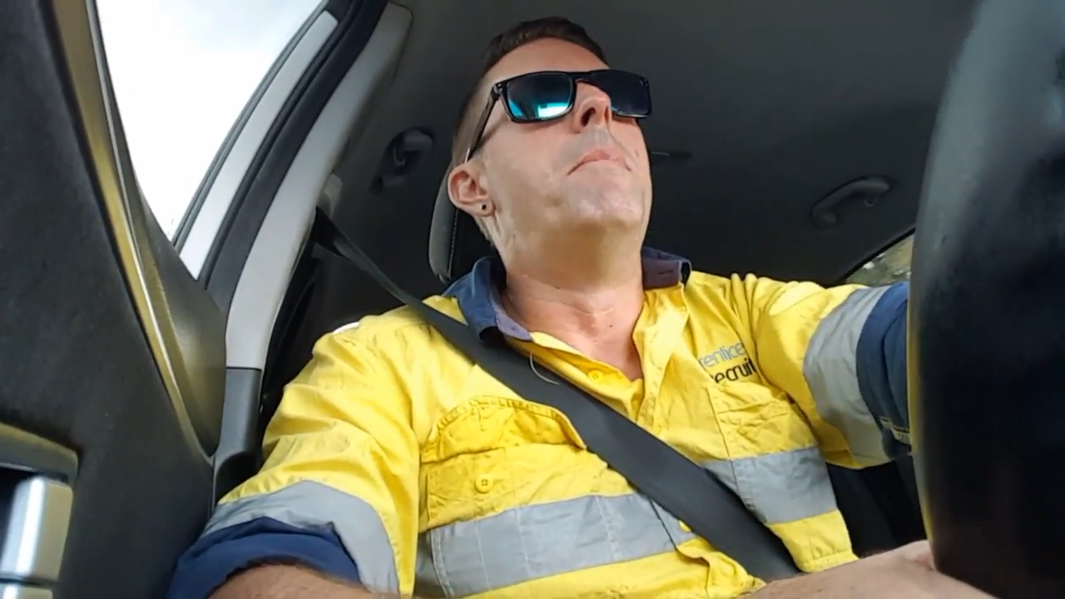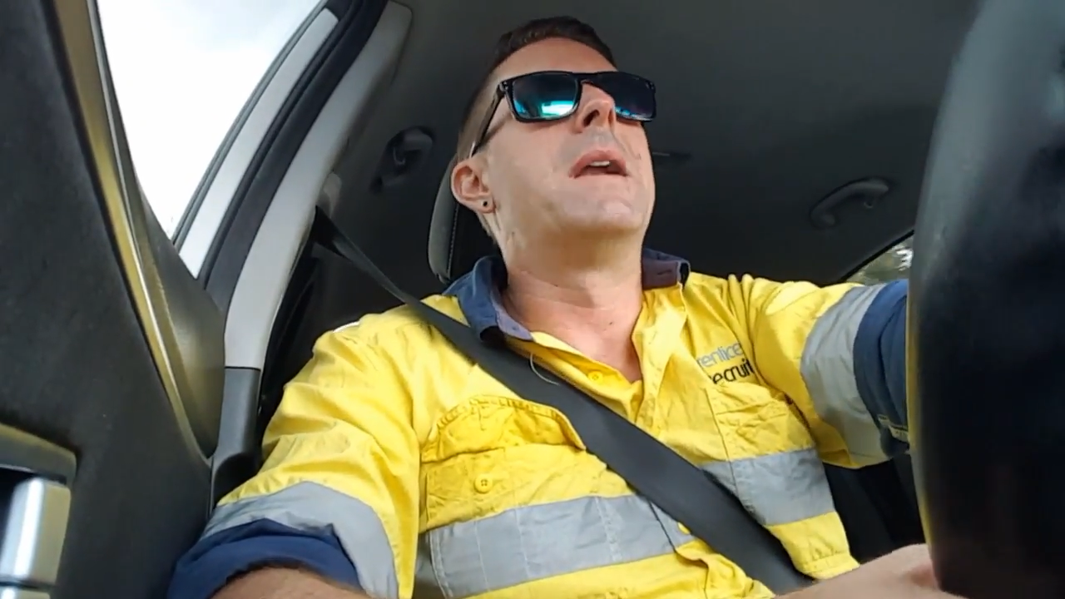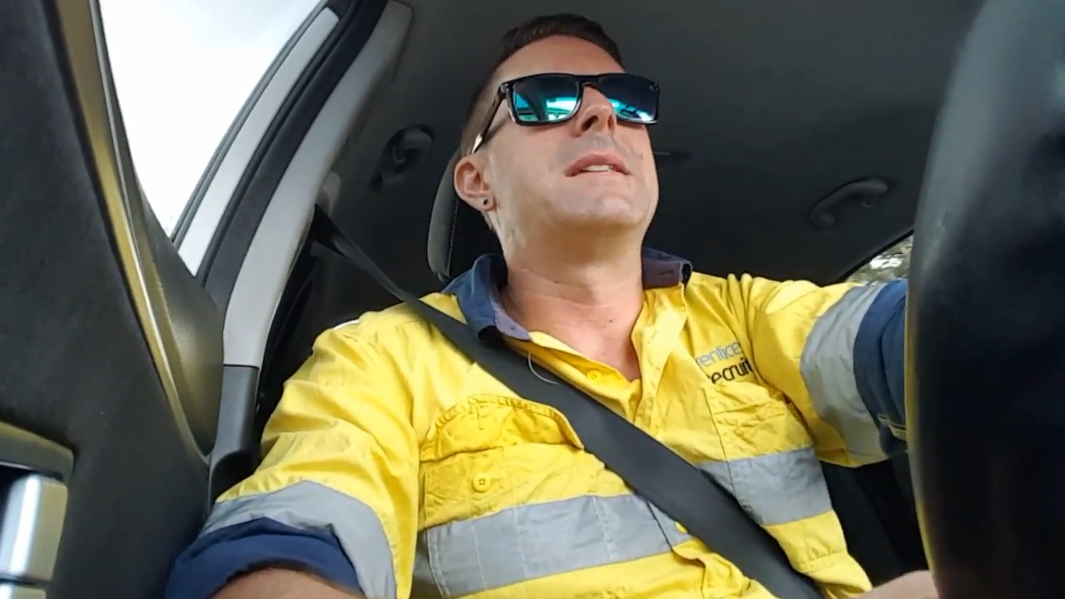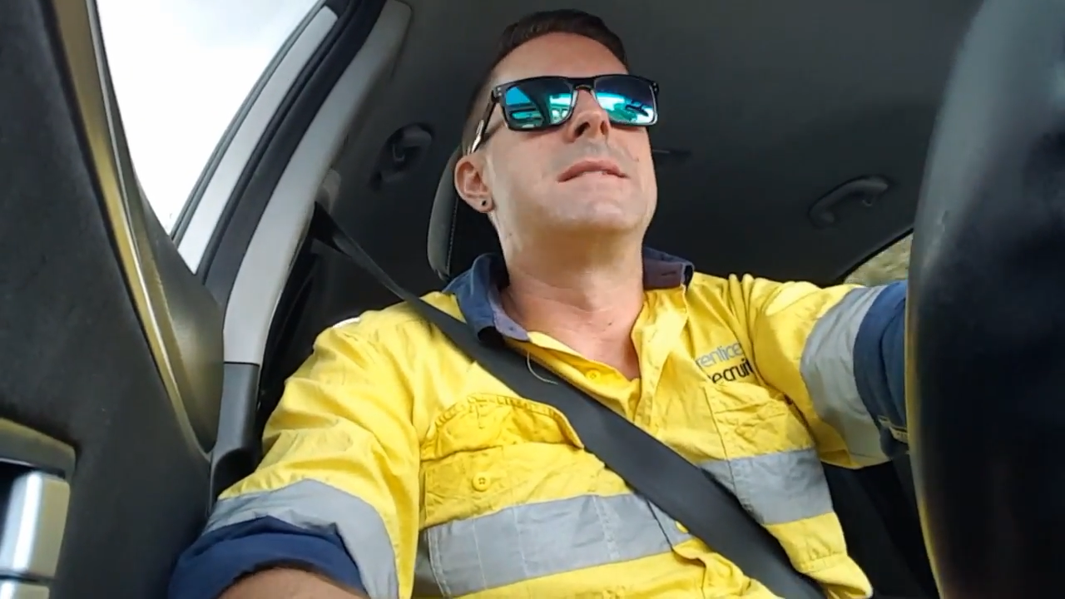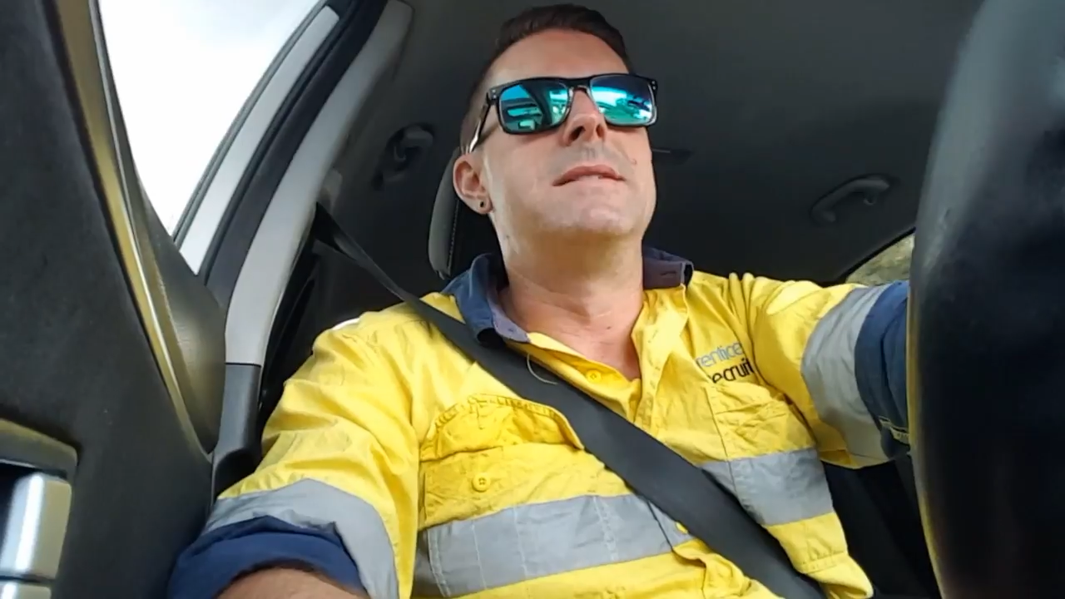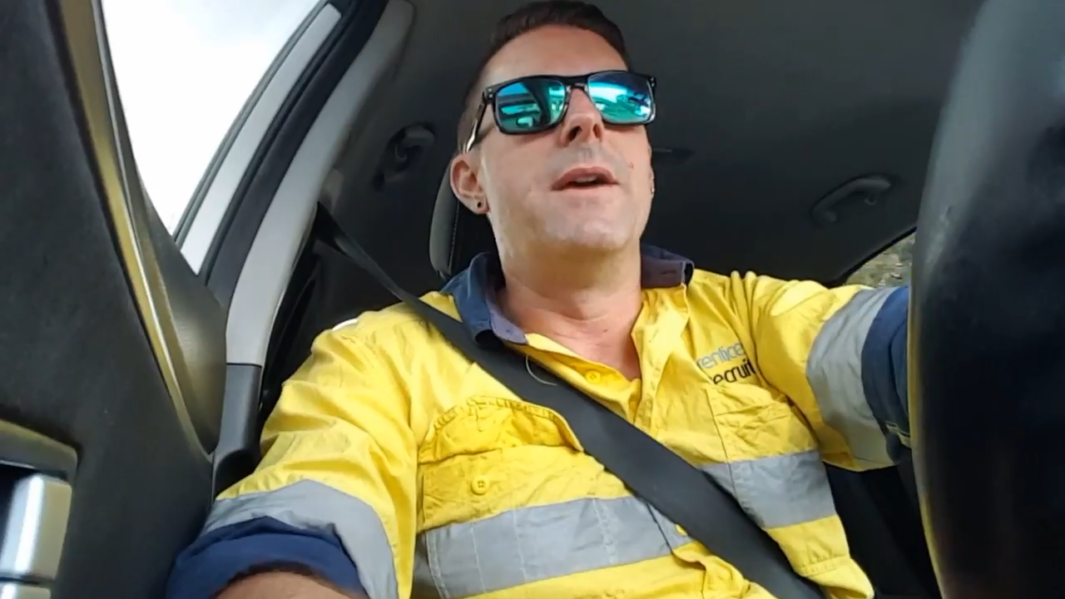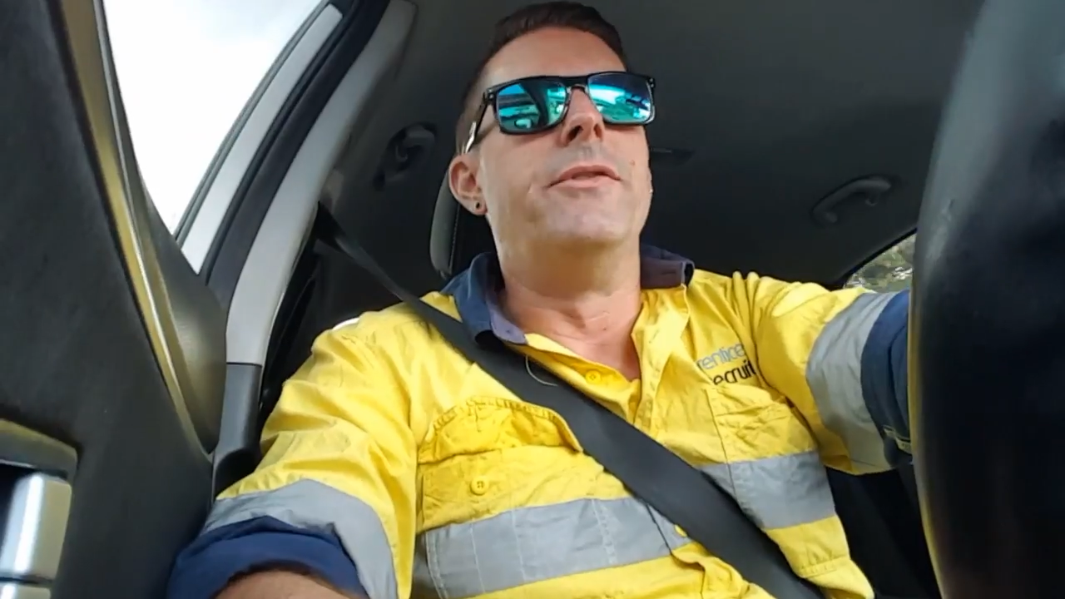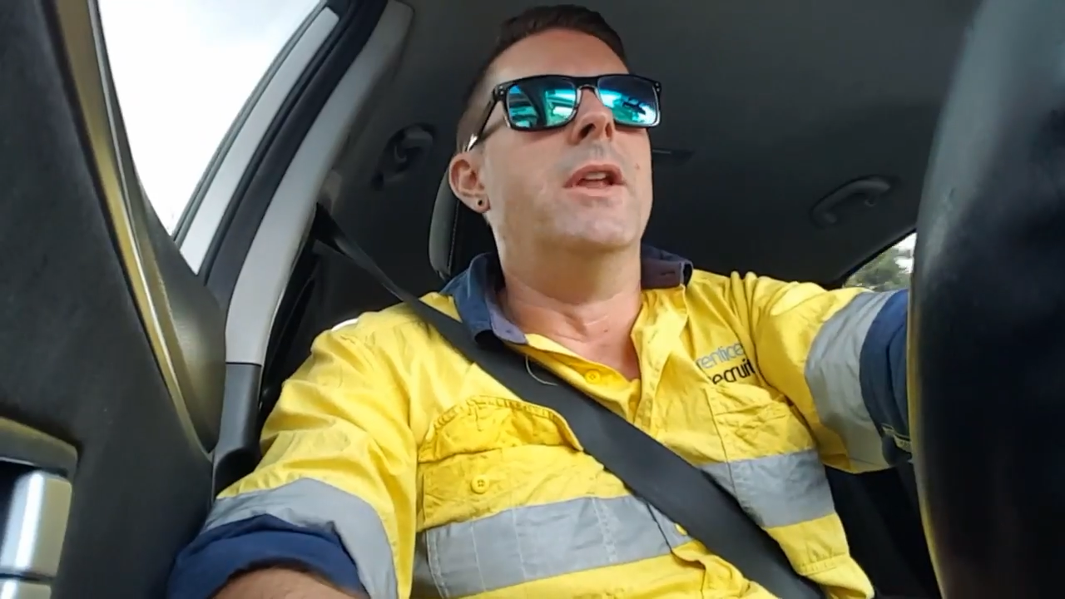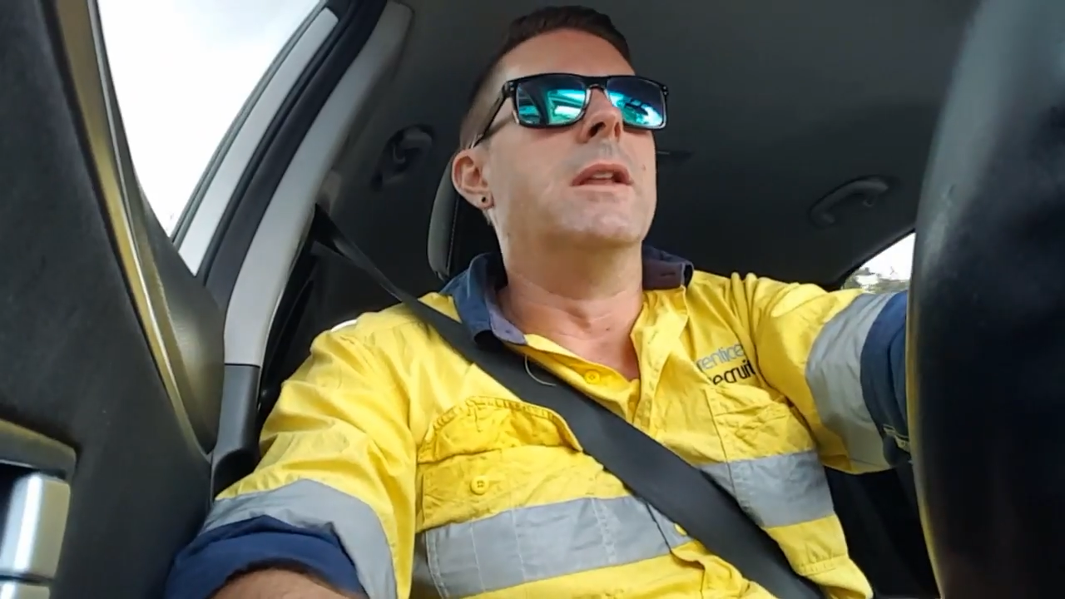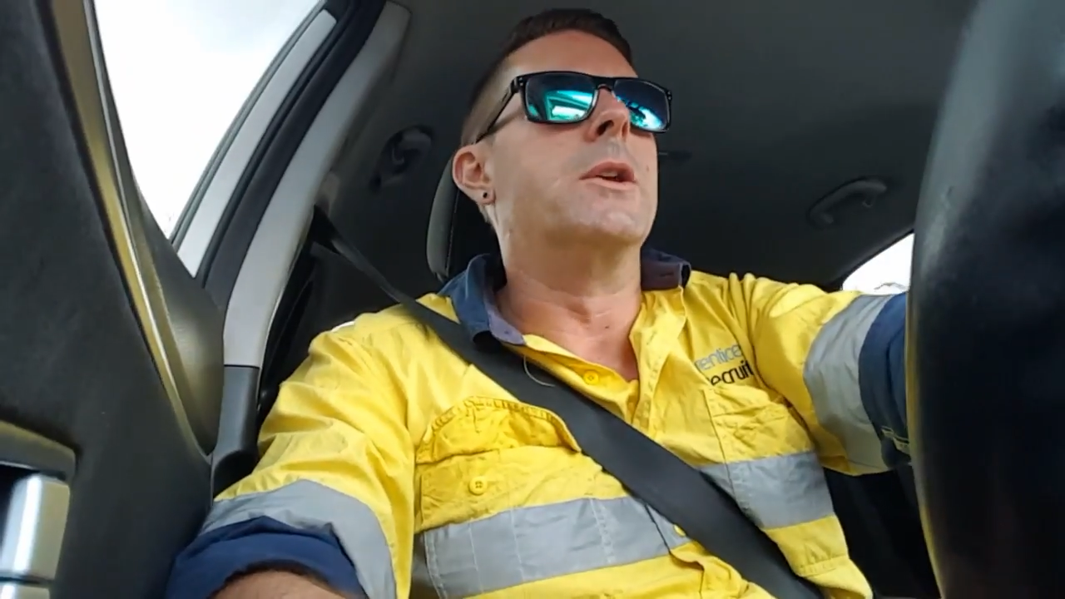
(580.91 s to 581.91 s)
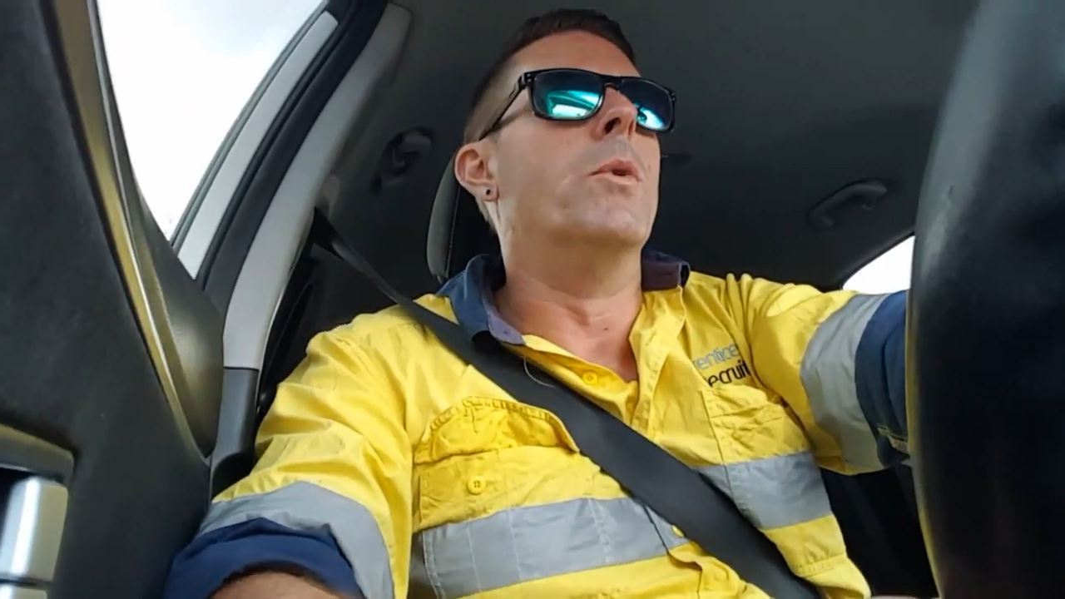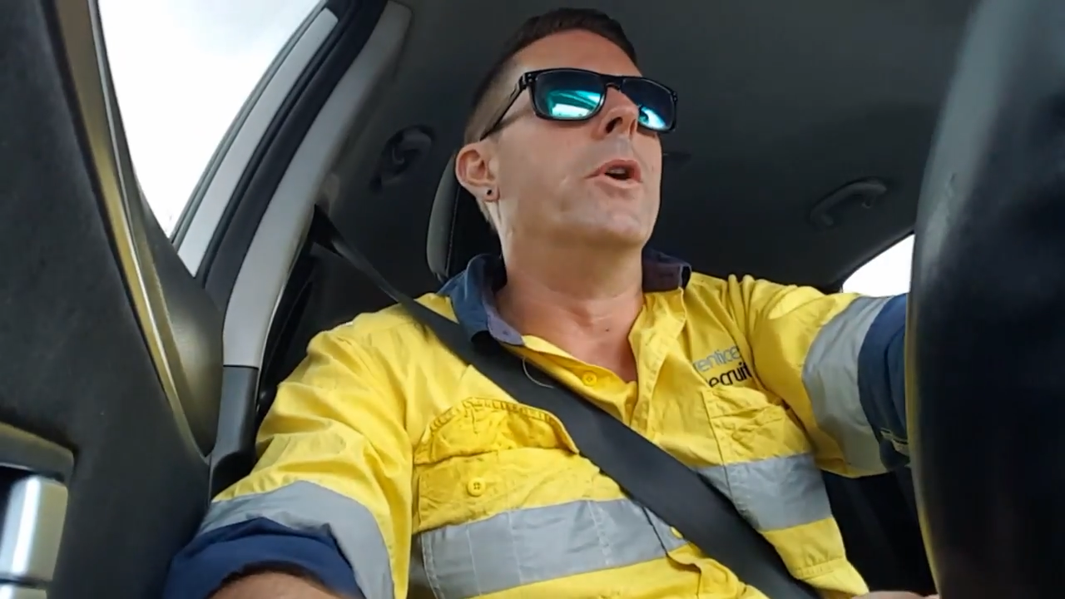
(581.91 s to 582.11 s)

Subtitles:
but it's definitely